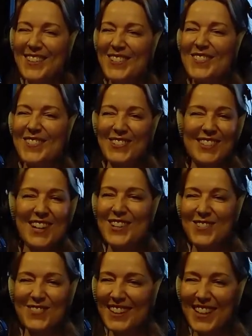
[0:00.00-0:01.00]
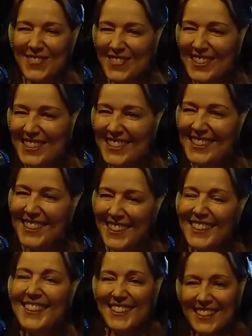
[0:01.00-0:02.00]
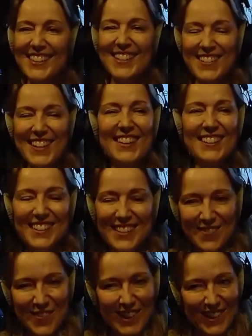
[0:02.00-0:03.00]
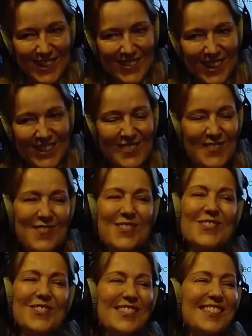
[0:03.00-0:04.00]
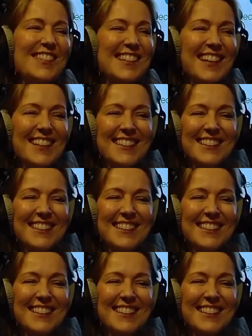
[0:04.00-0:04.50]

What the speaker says: Your terrible efforts. You get a nice and polite round of applause at the end.